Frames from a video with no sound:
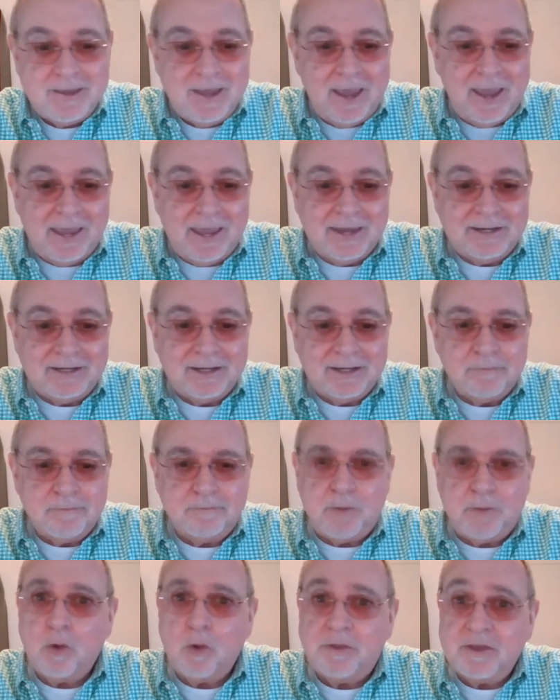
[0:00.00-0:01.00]
And
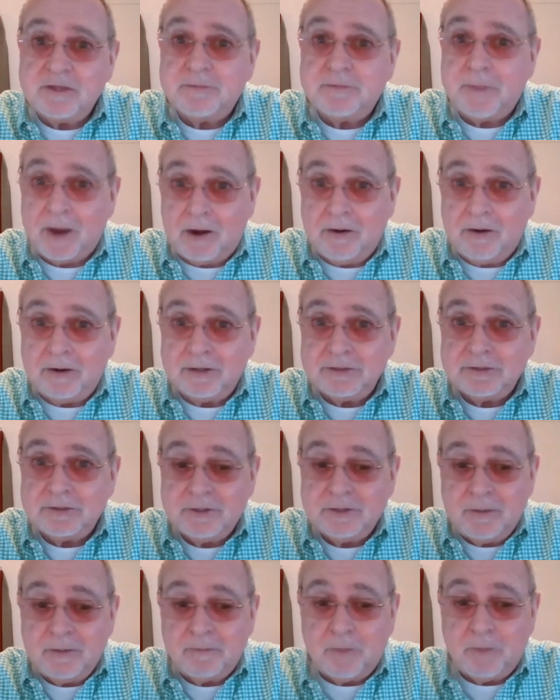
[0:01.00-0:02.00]
both his
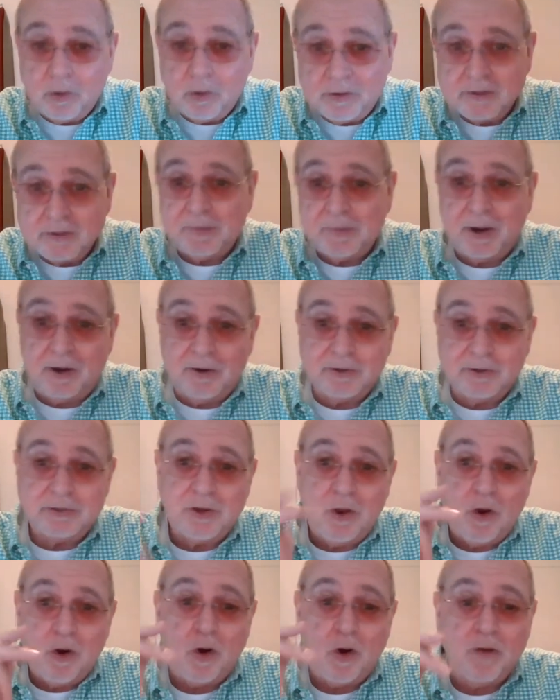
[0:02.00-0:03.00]
parents
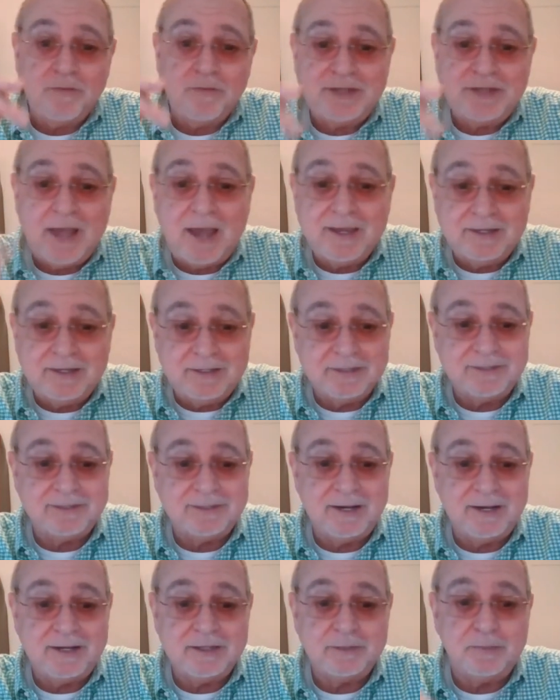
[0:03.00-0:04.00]
are of Italian
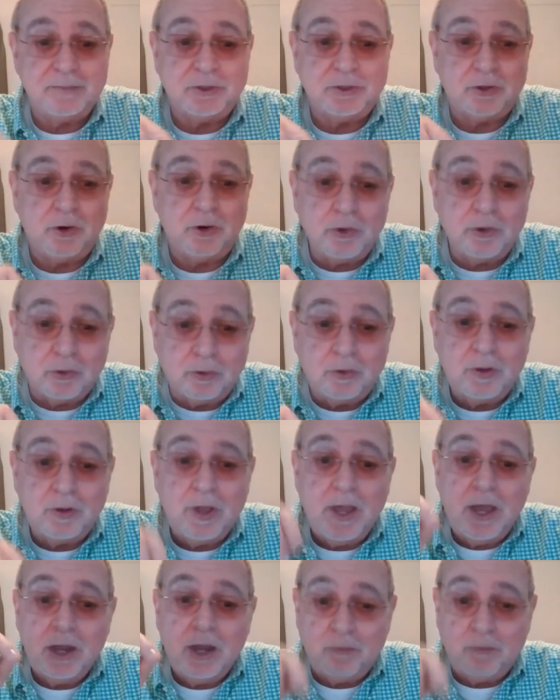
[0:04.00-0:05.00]
descent. His paternal
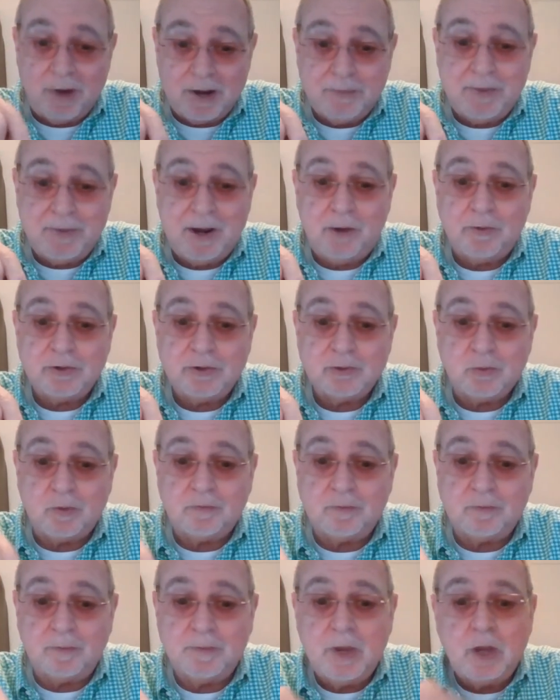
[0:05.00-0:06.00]
grandparents were
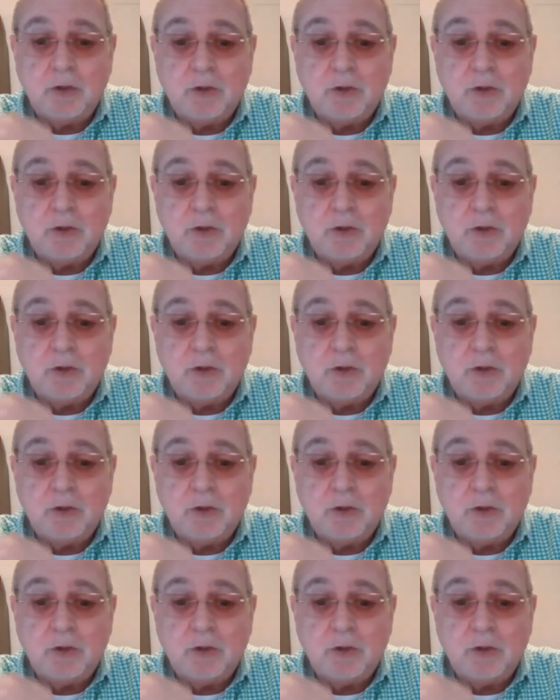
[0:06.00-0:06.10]
from